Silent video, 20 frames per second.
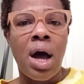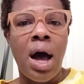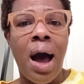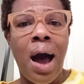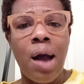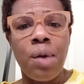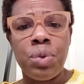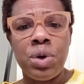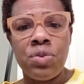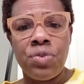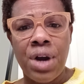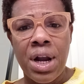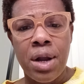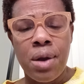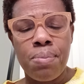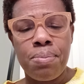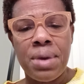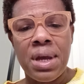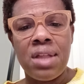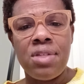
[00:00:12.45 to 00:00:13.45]
I would
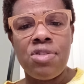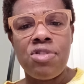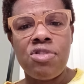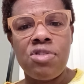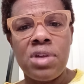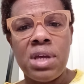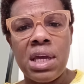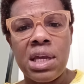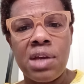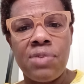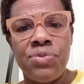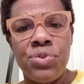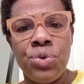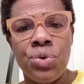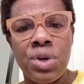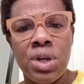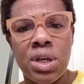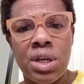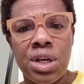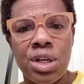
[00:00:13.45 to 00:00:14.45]
recommend seeing if
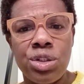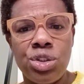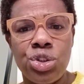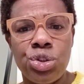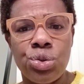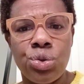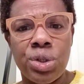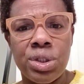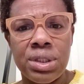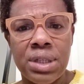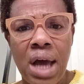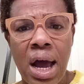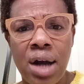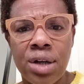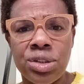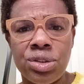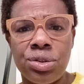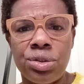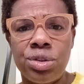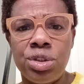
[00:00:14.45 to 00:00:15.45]
you can get your
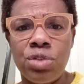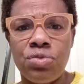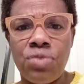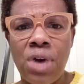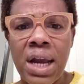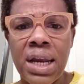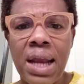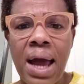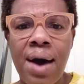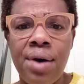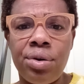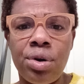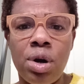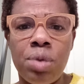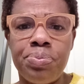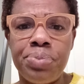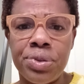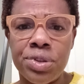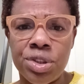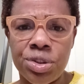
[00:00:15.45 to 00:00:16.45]
doctor to write out
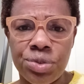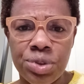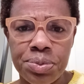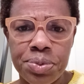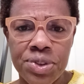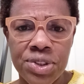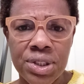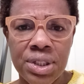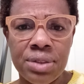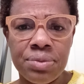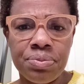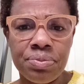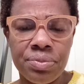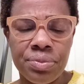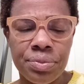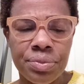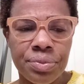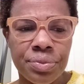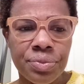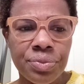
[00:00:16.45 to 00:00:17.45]
a prescription
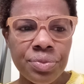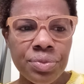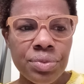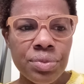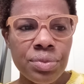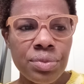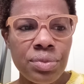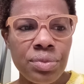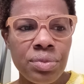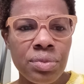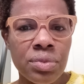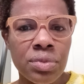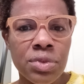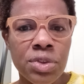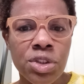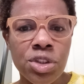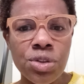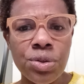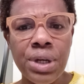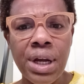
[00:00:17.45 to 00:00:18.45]

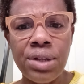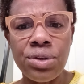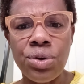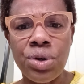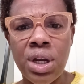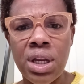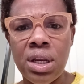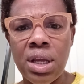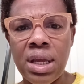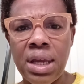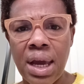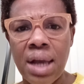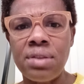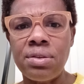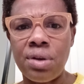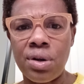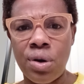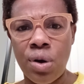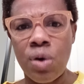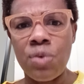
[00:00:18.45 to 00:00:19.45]
so that you can
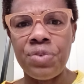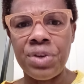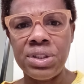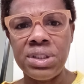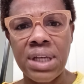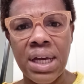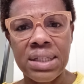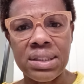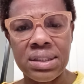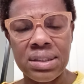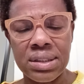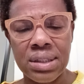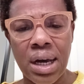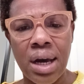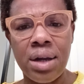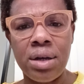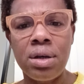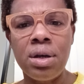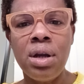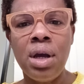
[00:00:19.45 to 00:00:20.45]
get the COVID test
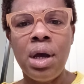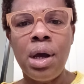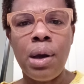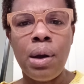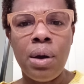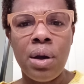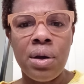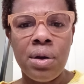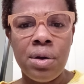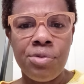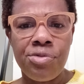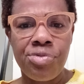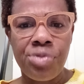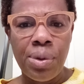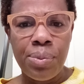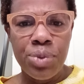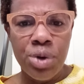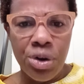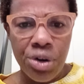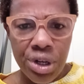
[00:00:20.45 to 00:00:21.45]
done
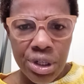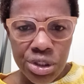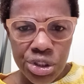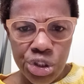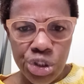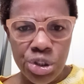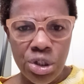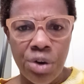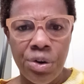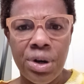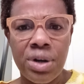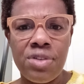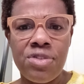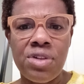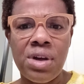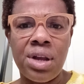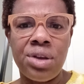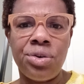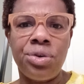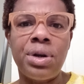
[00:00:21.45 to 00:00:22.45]
from your
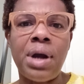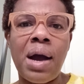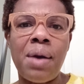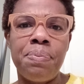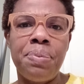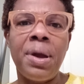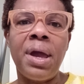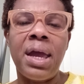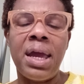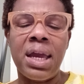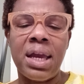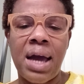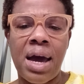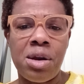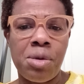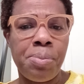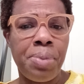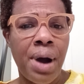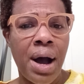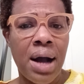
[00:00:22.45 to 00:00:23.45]
insurance and you're not paying
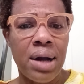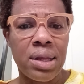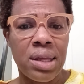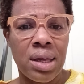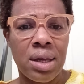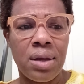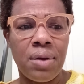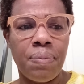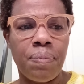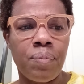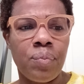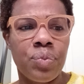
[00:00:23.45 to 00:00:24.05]
out of pocket.